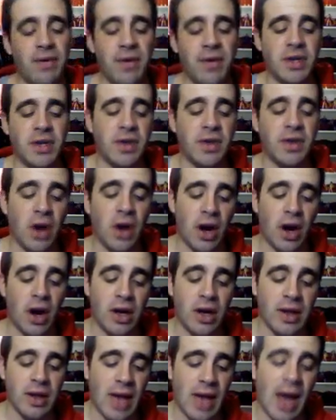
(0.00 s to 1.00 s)
Finch's
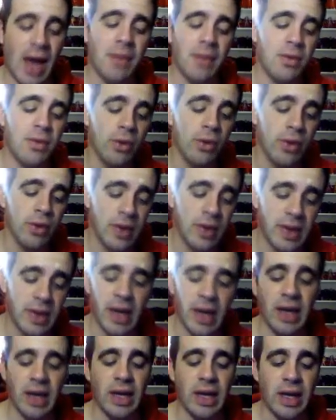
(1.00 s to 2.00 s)
art is absolutely
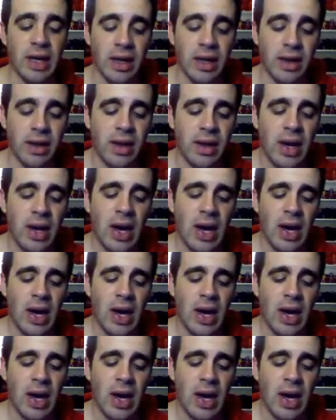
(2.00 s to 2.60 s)
stunning in this.